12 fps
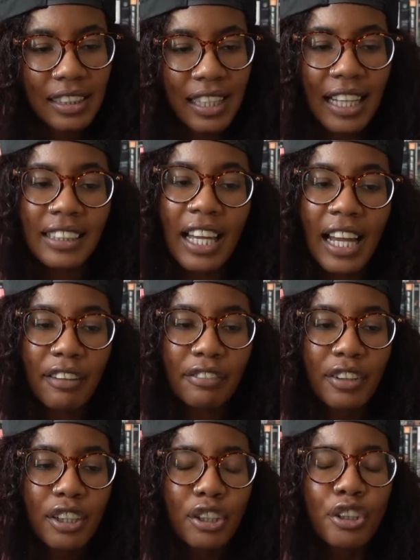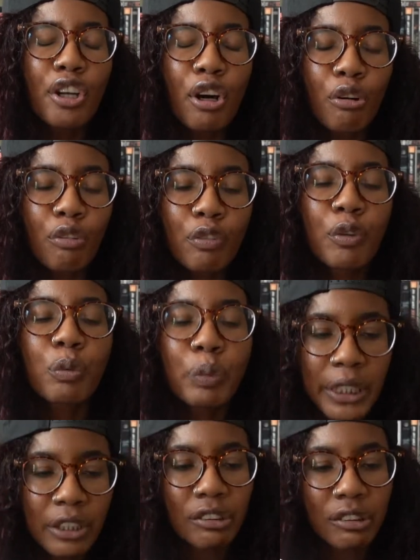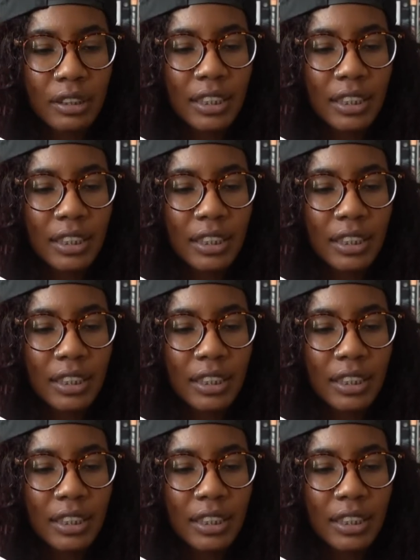I laugh. No, for real.